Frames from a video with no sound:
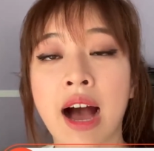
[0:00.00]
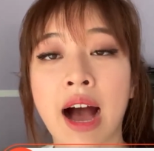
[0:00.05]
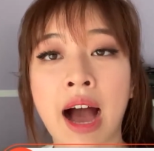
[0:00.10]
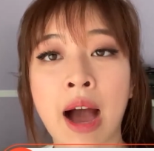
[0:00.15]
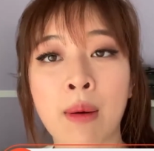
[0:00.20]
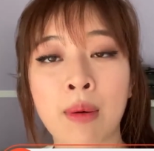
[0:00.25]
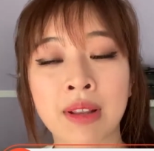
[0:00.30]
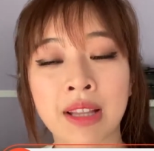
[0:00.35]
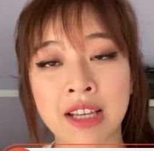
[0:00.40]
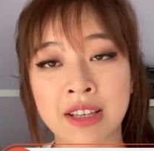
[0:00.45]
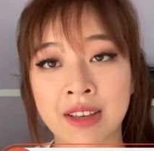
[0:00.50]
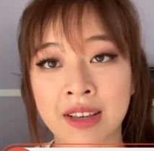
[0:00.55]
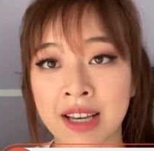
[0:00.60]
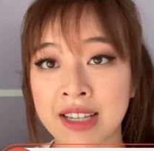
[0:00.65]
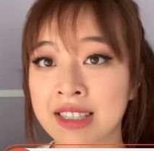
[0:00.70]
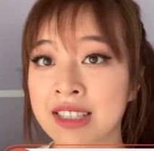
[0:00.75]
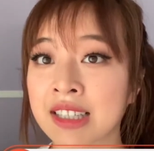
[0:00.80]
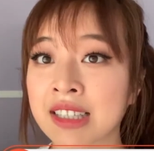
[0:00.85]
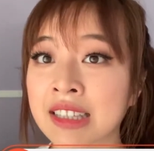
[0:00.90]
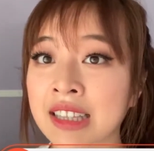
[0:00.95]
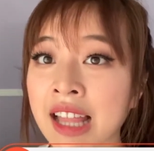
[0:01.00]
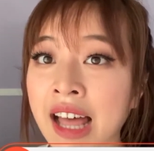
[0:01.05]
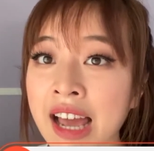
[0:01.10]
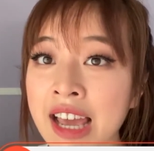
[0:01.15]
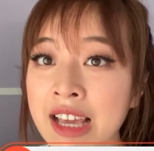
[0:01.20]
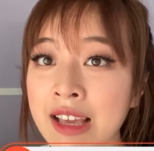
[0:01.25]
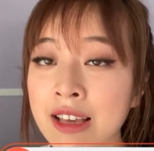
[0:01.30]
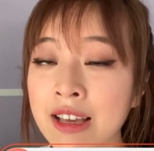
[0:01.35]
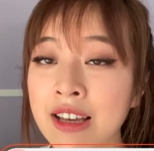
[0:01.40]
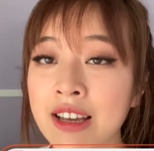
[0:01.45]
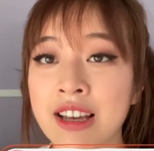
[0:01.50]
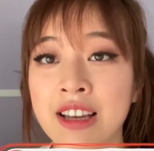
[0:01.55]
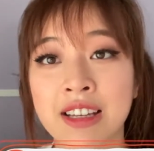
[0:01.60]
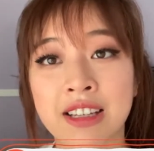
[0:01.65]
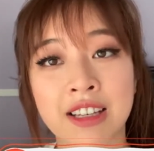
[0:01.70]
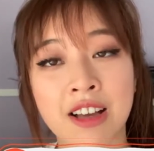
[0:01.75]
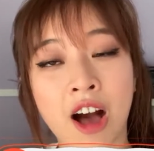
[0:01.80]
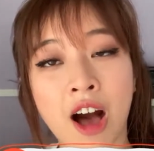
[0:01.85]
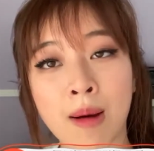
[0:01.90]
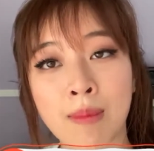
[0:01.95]
I would like you guys to like,
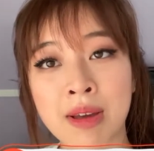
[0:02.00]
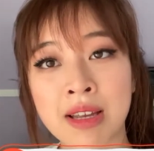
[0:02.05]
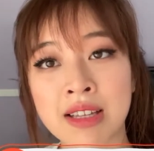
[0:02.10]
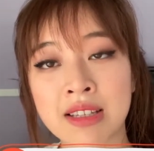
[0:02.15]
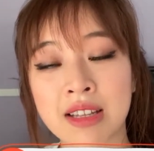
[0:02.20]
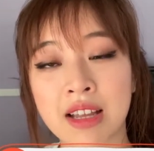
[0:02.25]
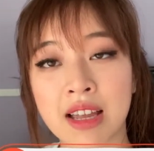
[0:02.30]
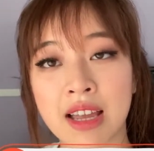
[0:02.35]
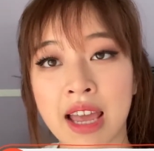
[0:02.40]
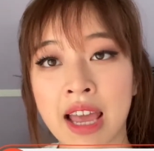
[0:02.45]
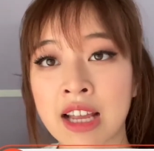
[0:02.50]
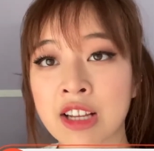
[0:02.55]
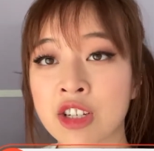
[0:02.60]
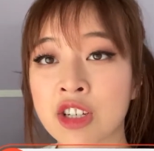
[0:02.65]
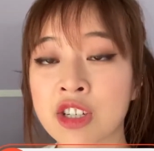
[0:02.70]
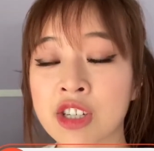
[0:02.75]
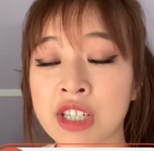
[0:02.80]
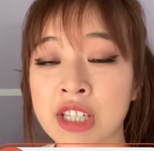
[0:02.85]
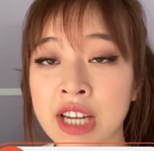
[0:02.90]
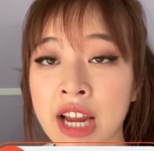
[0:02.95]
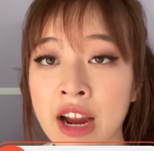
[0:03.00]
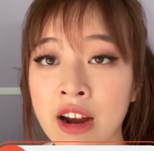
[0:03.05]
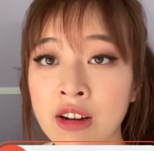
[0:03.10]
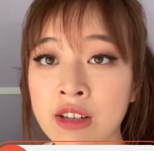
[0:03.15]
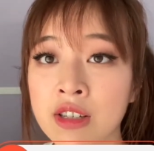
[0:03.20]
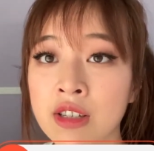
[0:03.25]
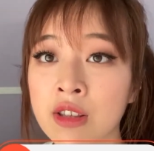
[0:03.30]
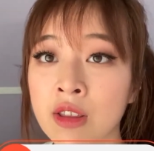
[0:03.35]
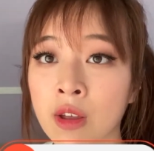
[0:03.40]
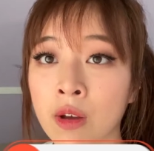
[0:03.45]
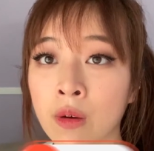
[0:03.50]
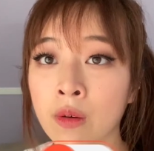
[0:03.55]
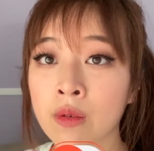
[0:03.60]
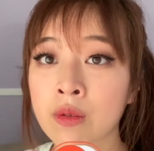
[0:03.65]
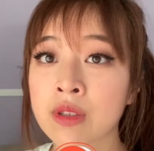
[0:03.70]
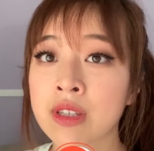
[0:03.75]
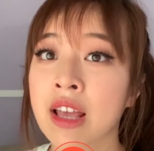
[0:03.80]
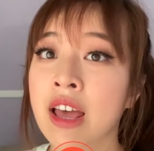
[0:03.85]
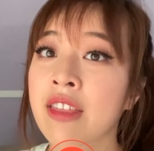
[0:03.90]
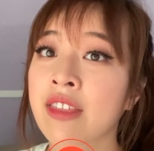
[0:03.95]
comment, and share to
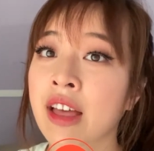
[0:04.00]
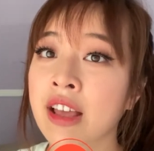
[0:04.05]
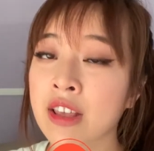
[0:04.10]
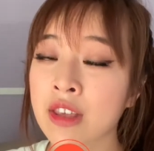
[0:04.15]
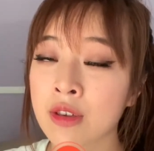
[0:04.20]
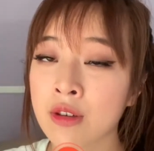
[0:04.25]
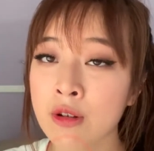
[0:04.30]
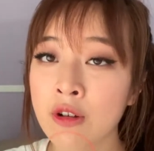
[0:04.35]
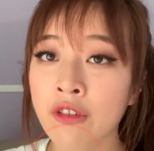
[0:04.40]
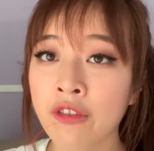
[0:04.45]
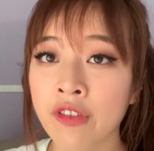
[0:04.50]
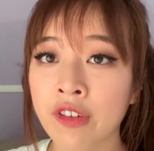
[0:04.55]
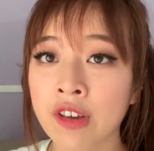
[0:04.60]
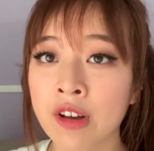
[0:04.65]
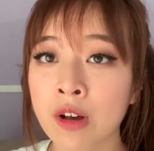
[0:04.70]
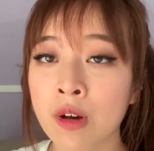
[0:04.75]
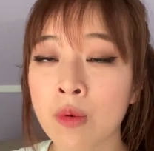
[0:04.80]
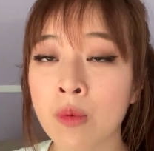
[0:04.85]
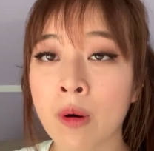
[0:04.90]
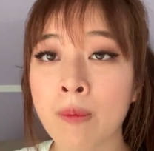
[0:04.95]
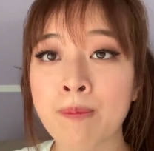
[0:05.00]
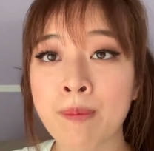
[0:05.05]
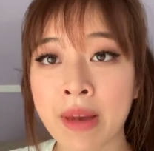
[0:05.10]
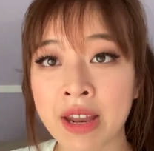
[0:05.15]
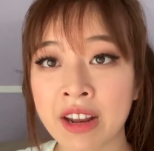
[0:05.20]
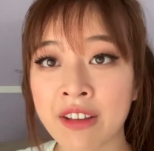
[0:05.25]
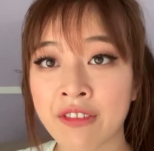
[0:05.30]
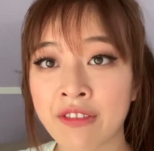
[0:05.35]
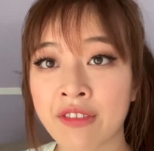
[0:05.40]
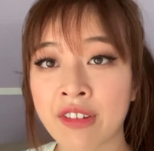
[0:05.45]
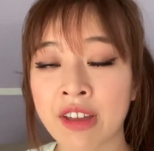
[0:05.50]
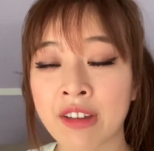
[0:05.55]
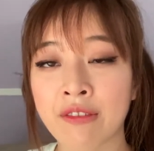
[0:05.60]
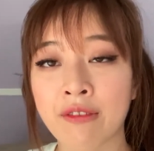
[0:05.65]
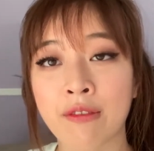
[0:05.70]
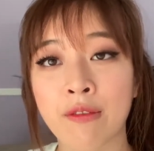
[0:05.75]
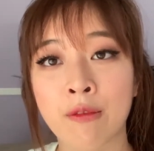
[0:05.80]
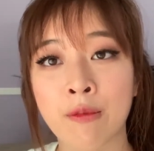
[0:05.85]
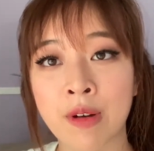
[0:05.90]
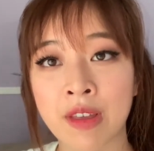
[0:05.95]
those that you feel will benefit
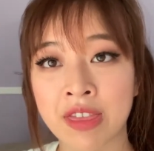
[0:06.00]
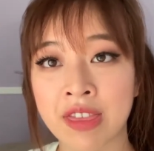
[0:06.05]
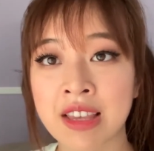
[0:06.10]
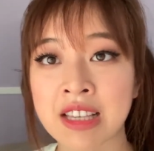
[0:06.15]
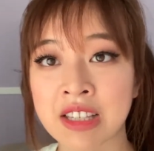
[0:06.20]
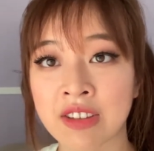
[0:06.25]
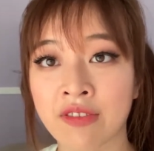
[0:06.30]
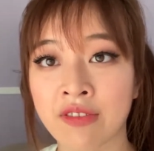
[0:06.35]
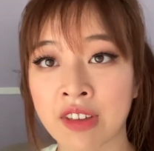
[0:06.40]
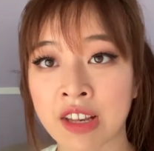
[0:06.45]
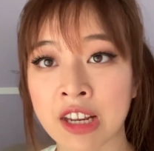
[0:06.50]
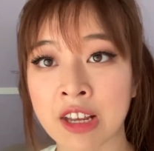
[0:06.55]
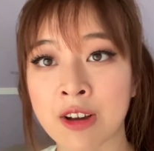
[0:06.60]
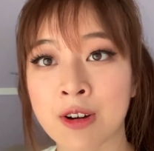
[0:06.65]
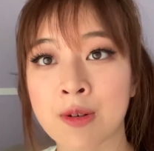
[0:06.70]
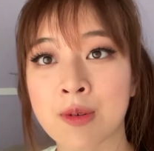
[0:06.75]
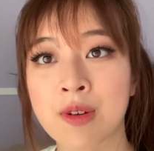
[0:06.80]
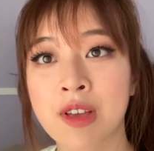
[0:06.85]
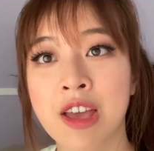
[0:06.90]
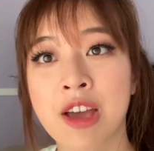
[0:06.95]
with this video.